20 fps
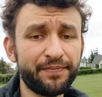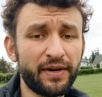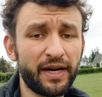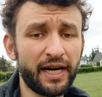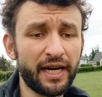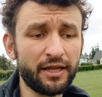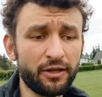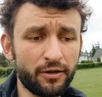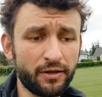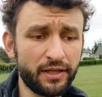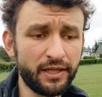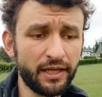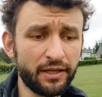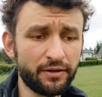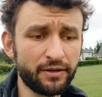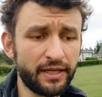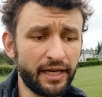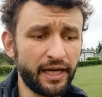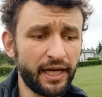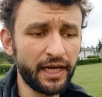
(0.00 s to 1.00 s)
I looked the
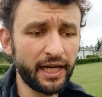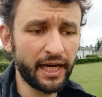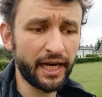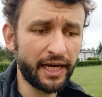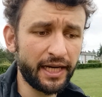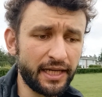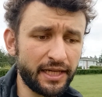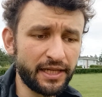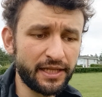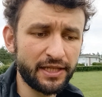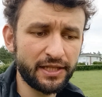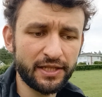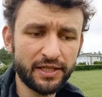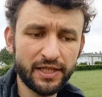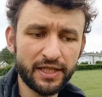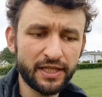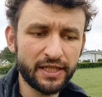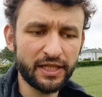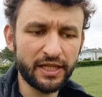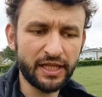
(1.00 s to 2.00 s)
other day and
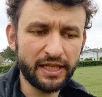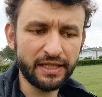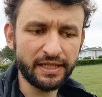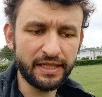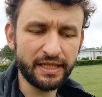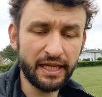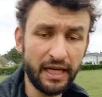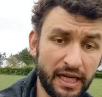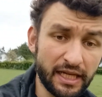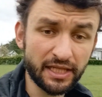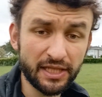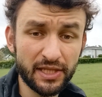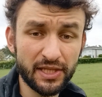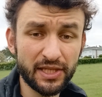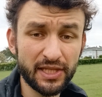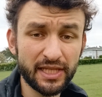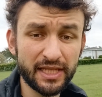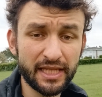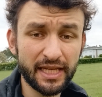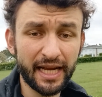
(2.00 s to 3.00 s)

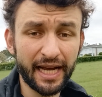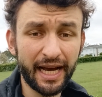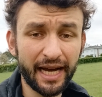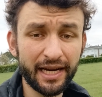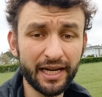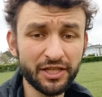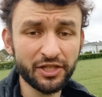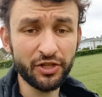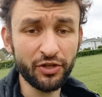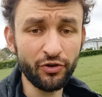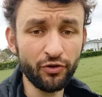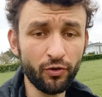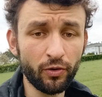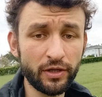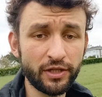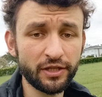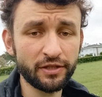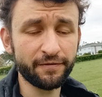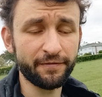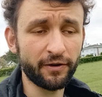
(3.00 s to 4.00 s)
it's at a two,
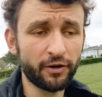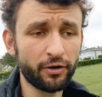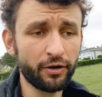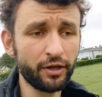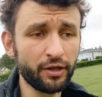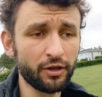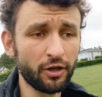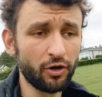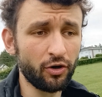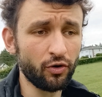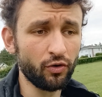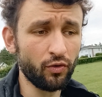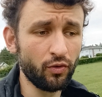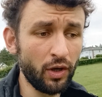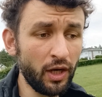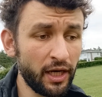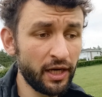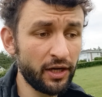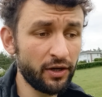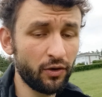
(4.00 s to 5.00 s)
which is very low
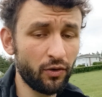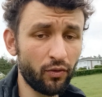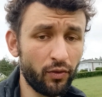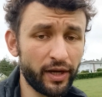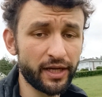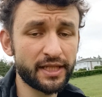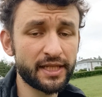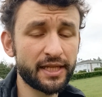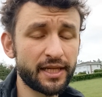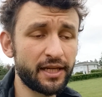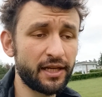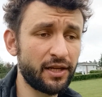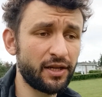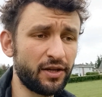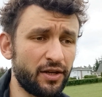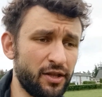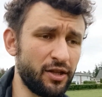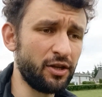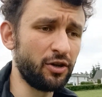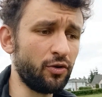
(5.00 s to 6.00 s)
risk,
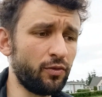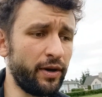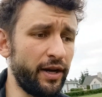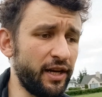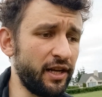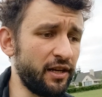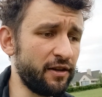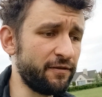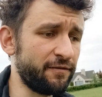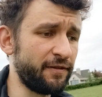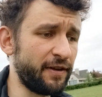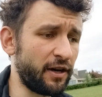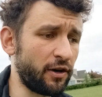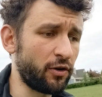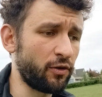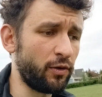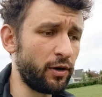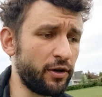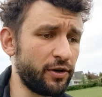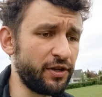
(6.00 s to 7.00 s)
low rating of air
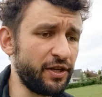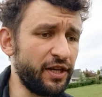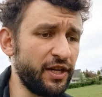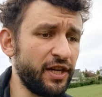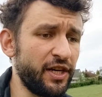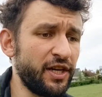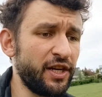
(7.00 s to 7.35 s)
quality